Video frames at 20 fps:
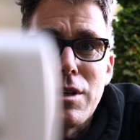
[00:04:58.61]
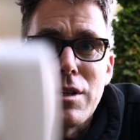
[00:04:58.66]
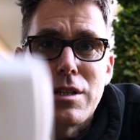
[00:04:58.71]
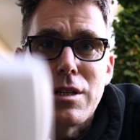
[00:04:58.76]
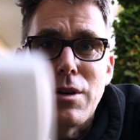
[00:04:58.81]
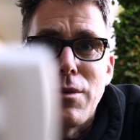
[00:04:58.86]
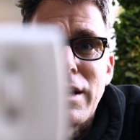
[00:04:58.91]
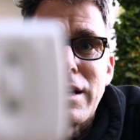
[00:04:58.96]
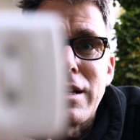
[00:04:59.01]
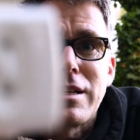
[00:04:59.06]

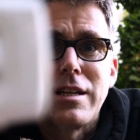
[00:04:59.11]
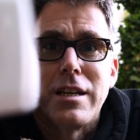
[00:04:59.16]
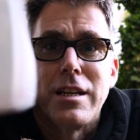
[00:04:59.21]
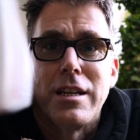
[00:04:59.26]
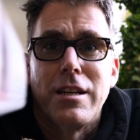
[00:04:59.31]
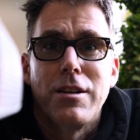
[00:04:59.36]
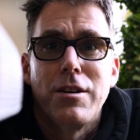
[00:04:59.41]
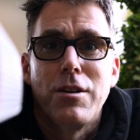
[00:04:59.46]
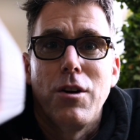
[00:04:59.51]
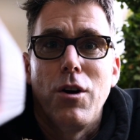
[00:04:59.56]

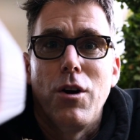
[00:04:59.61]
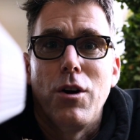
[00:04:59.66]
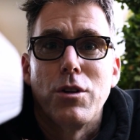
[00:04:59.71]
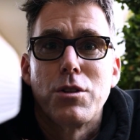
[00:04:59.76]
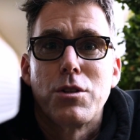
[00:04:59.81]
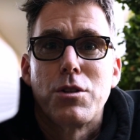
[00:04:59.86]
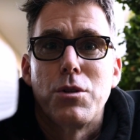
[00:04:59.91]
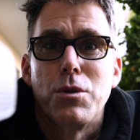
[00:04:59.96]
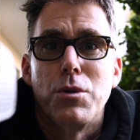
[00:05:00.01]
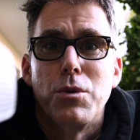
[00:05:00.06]
directly
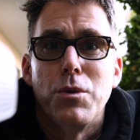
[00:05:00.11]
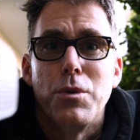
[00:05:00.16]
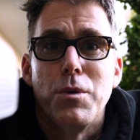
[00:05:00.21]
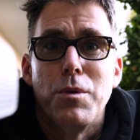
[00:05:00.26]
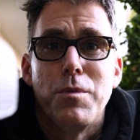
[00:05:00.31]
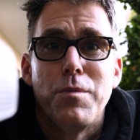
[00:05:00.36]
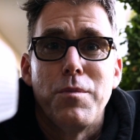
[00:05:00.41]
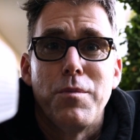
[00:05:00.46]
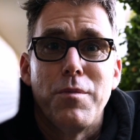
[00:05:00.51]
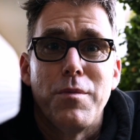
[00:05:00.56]
onto
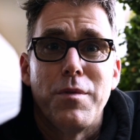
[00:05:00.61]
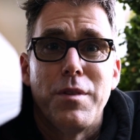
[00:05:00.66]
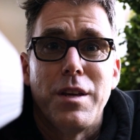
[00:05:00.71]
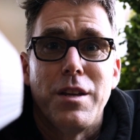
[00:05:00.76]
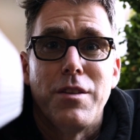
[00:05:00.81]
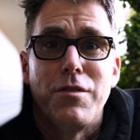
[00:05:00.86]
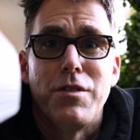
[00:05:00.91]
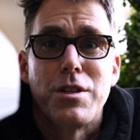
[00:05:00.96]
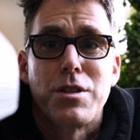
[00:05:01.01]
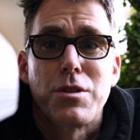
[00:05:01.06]
the
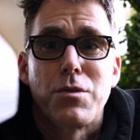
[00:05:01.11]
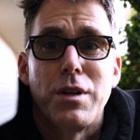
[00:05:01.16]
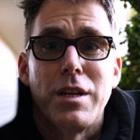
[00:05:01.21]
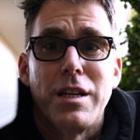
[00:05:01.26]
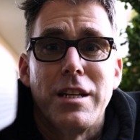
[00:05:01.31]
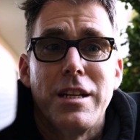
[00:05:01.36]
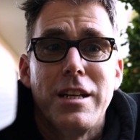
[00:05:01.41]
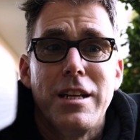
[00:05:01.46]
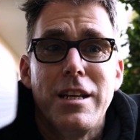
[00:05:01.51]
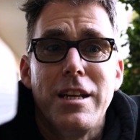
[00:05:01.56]

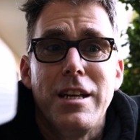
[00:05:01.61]
Inviscreen,